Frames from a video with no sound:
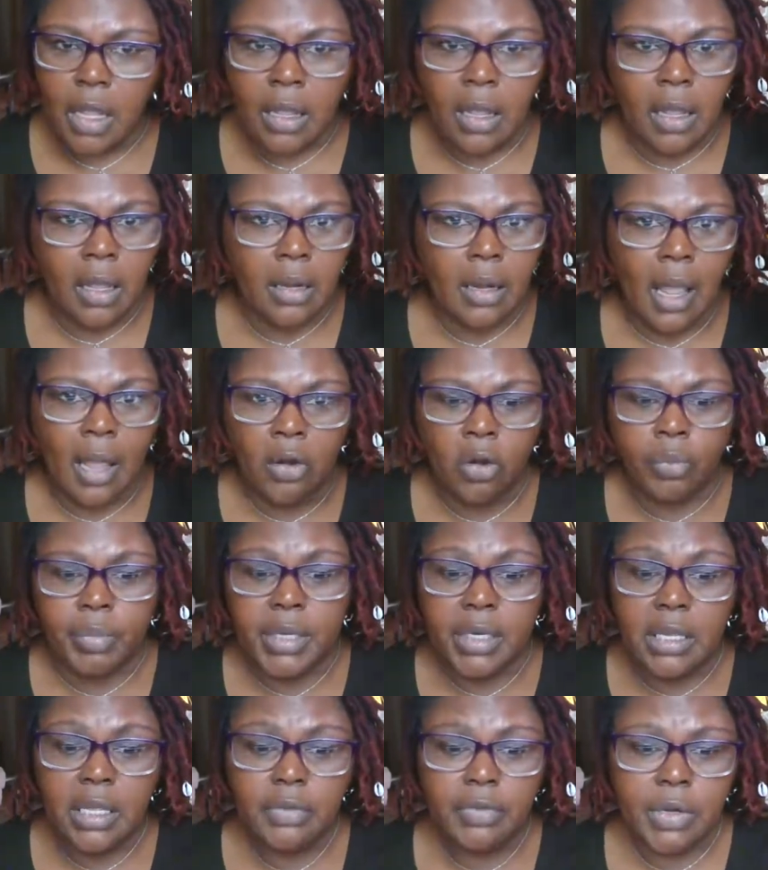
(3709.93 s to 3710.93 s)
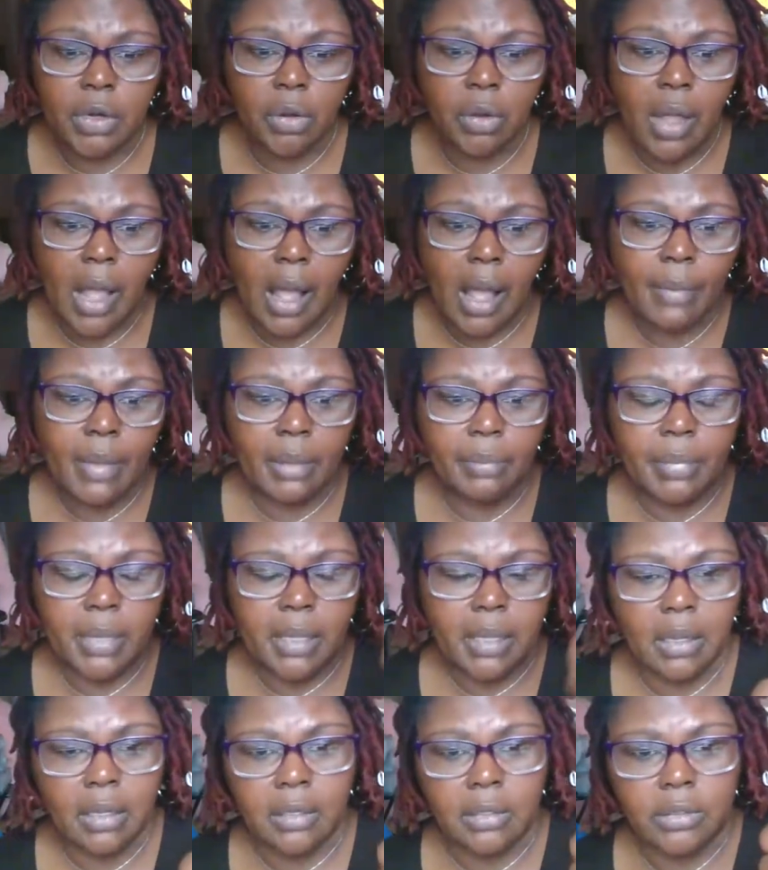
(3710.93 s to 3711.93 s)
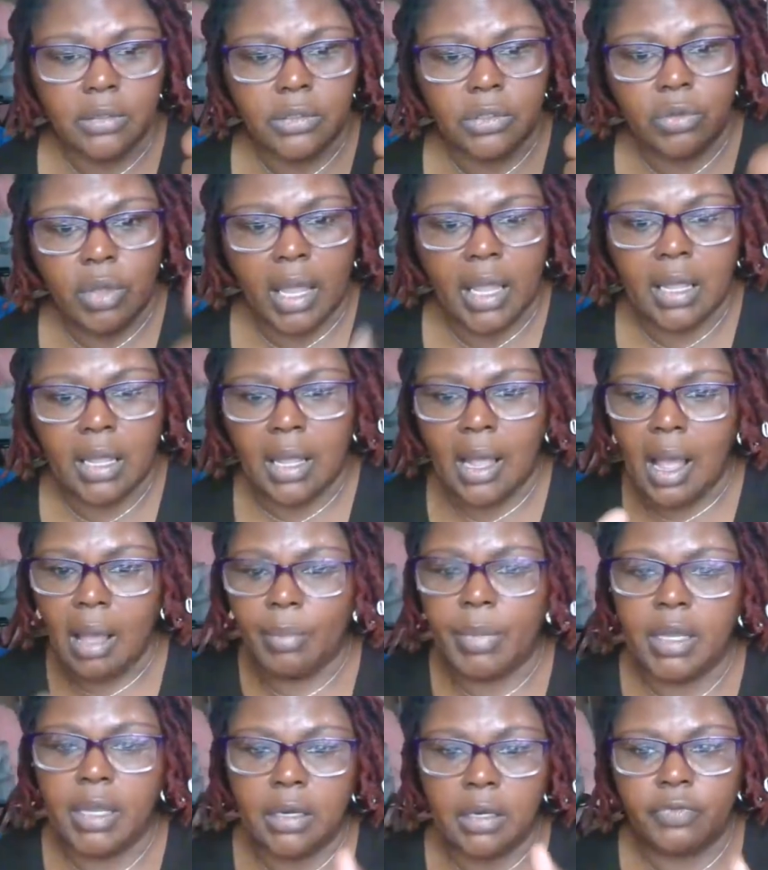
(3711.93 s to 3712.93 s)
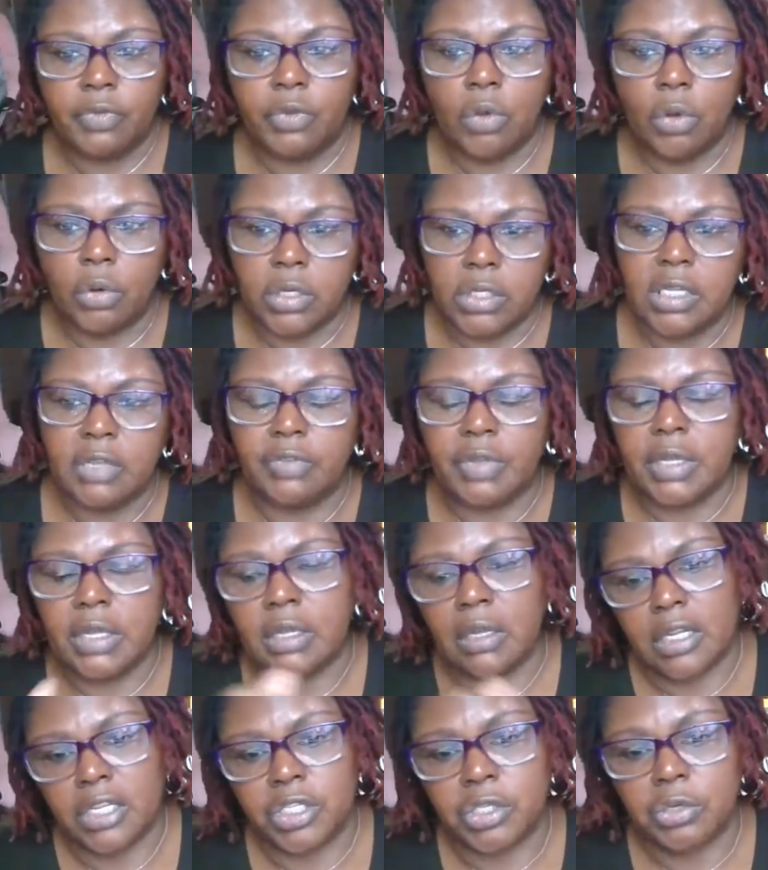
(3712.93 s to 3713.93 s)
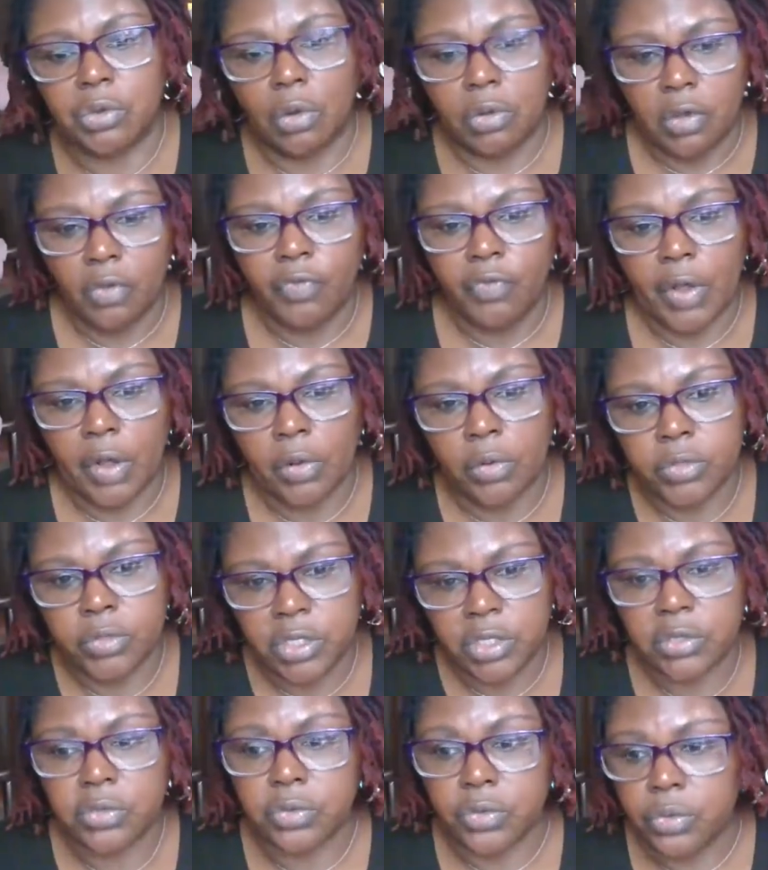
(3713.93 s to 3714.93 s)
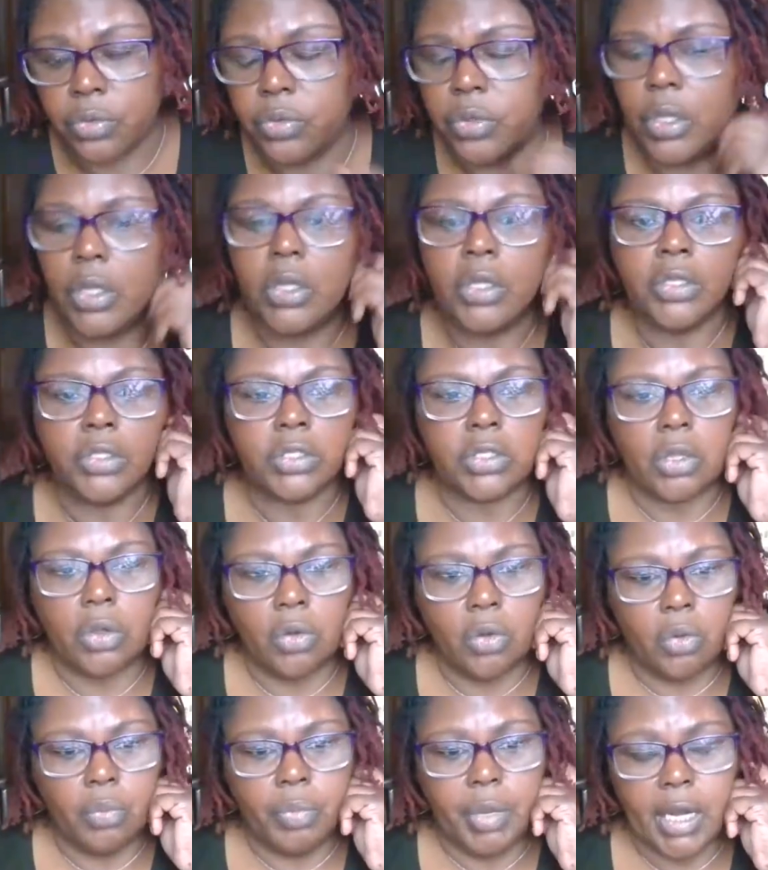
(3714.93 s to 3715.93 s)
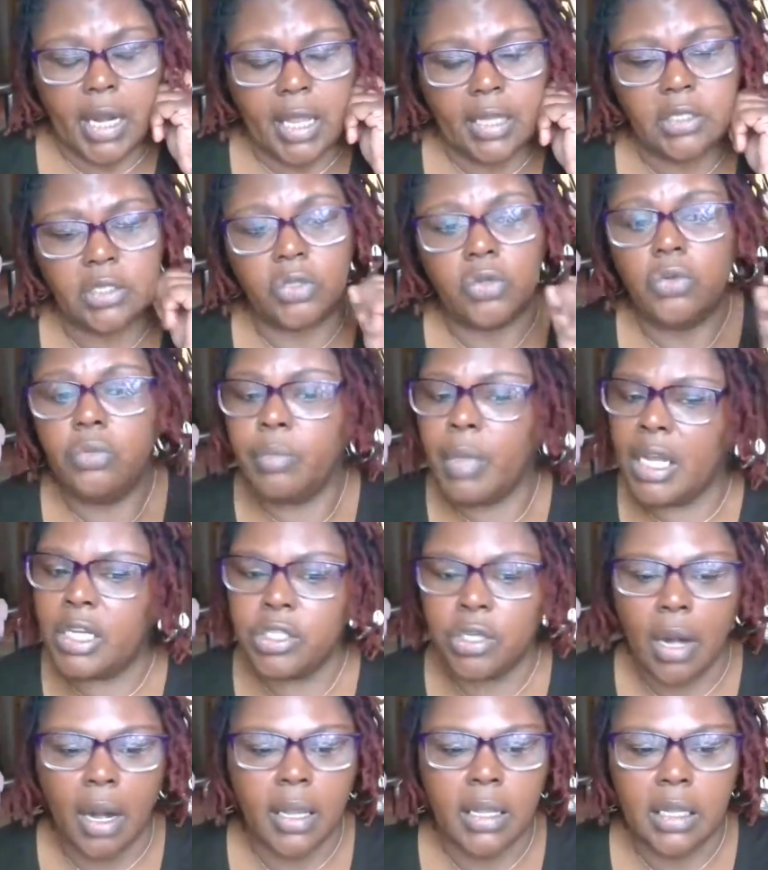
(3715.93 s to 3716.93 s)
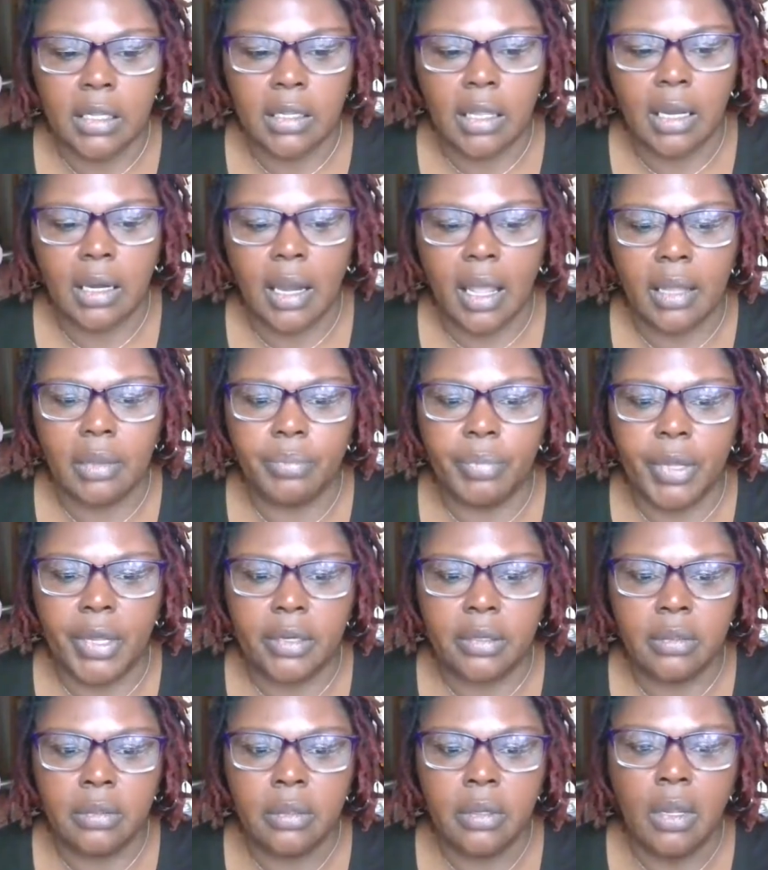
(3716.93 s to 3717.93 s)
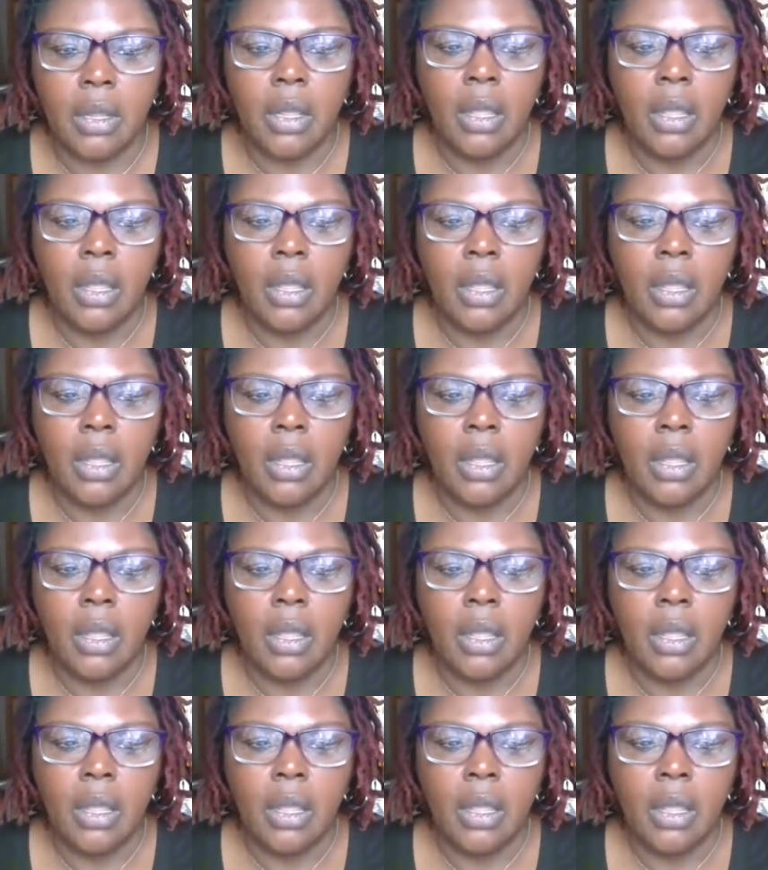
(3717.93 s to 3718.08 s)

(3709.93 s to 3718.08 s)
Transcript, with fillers: And I don't be leaving no comment because you can't comment if you're on the T V unless you're on your phone too. So, but I do make sure I hit that like button.